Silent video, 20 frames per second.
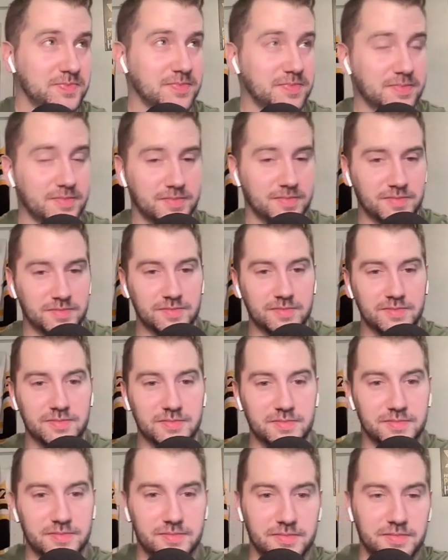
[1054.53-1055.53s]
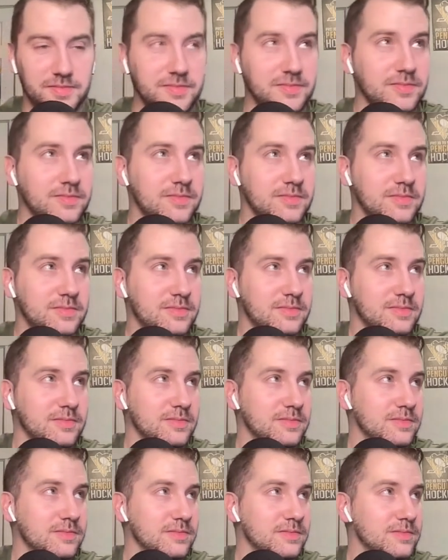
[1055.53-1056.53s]

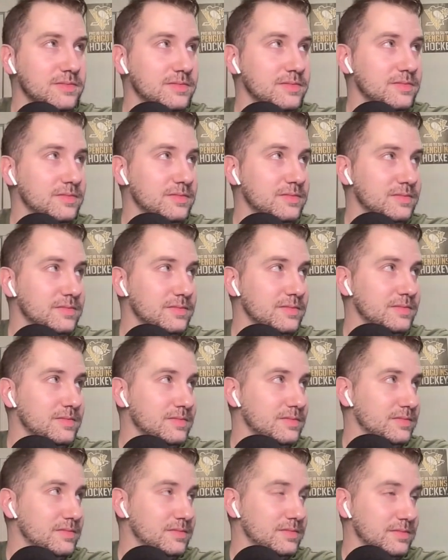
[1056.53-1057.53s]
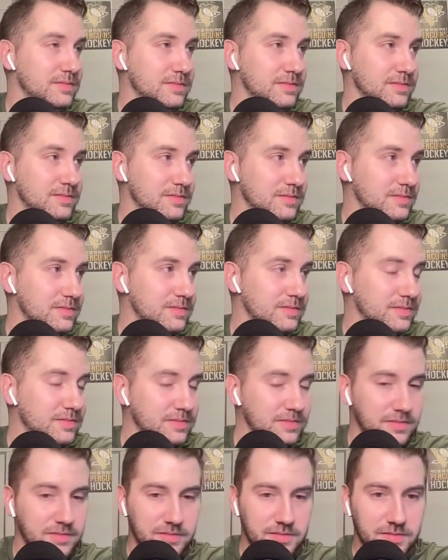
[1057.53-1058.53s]

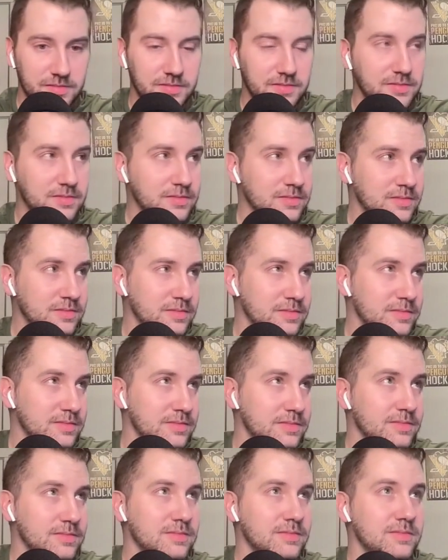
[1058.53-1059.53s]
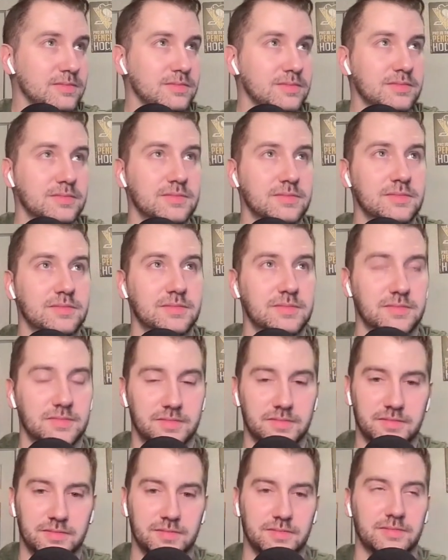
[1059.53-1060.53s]

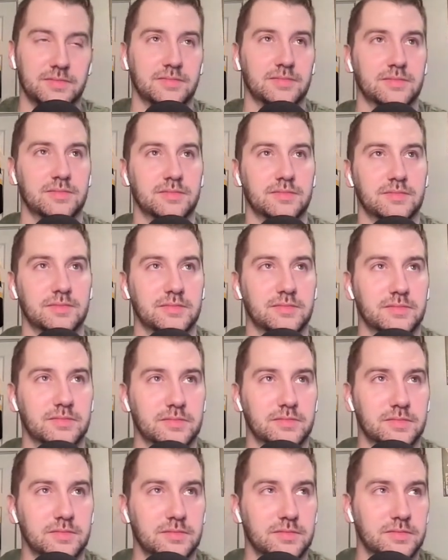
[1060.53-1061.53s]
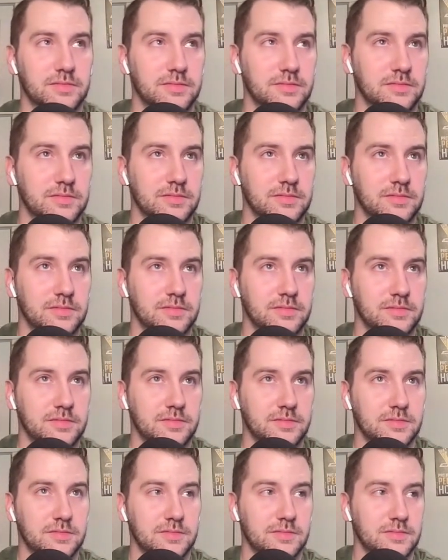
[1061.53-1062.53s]
No words are spoken by the person on screen.